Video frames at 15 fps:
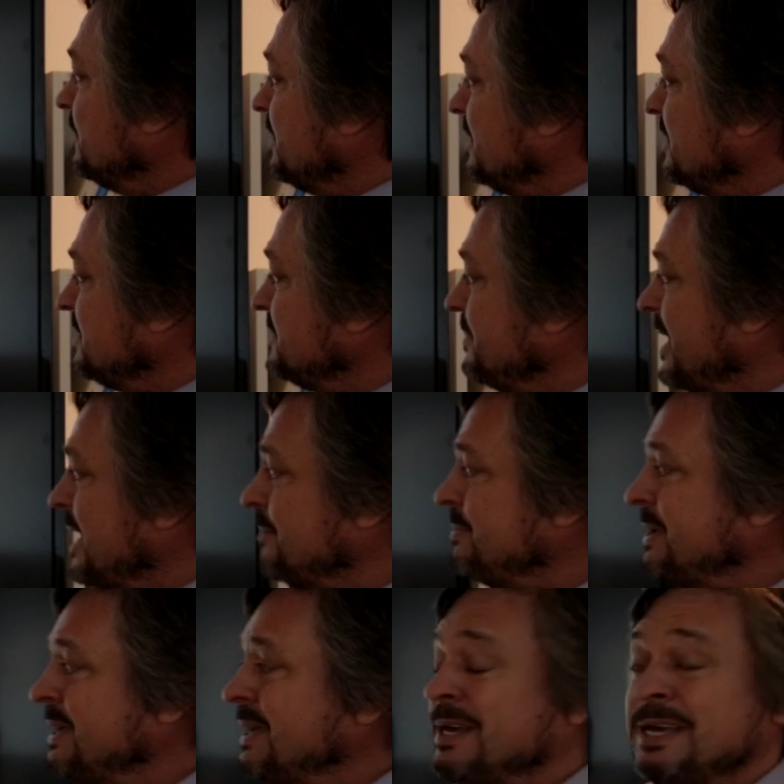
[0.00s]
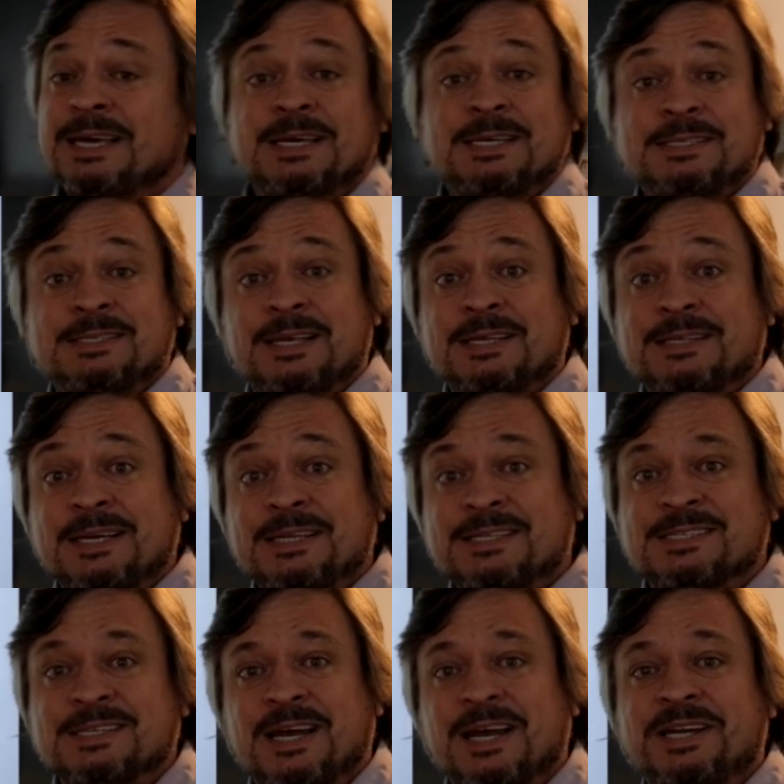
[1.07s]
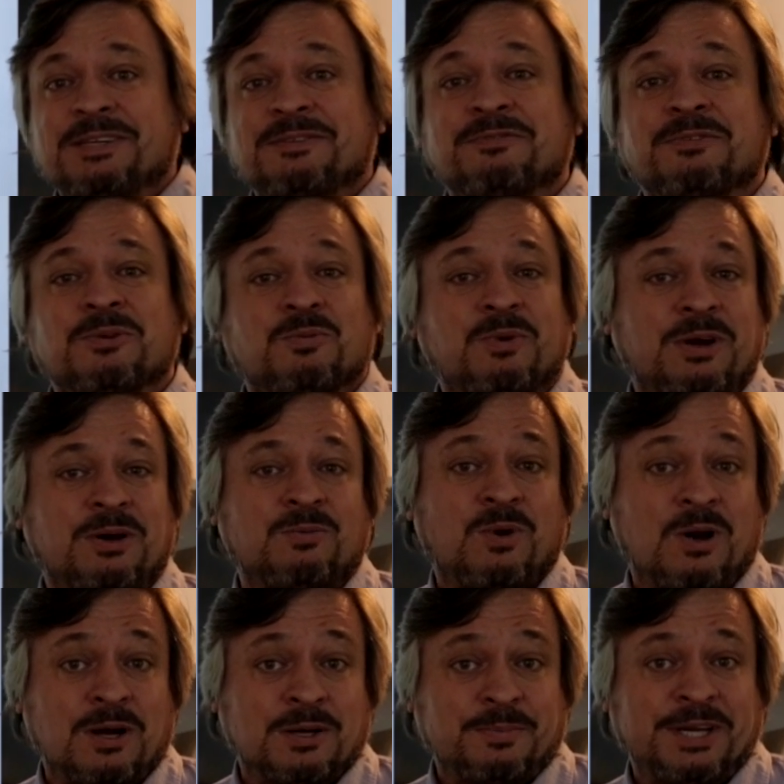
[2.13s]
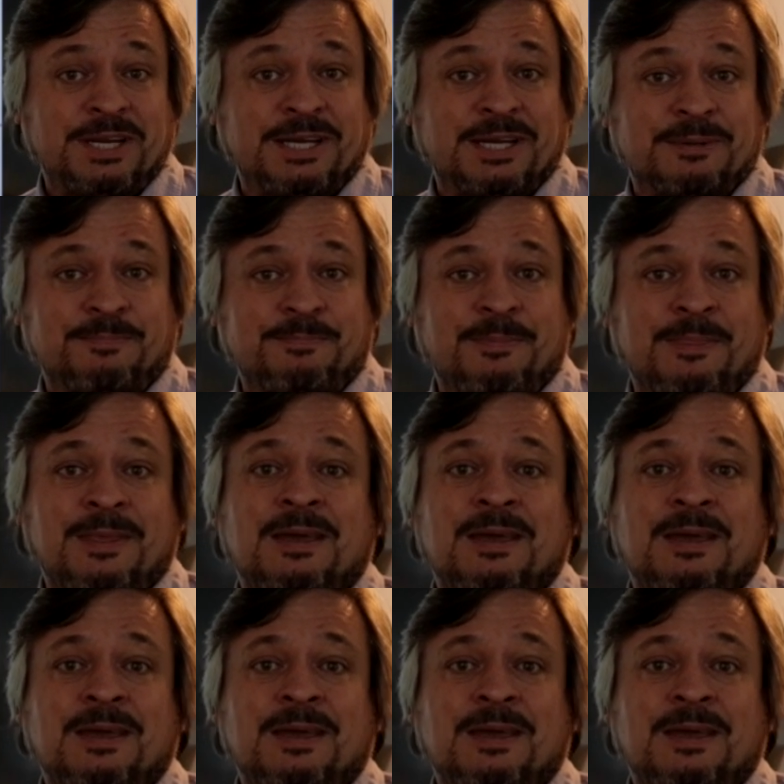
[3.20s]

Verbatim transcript: with this map is that they designed for the wrong medium.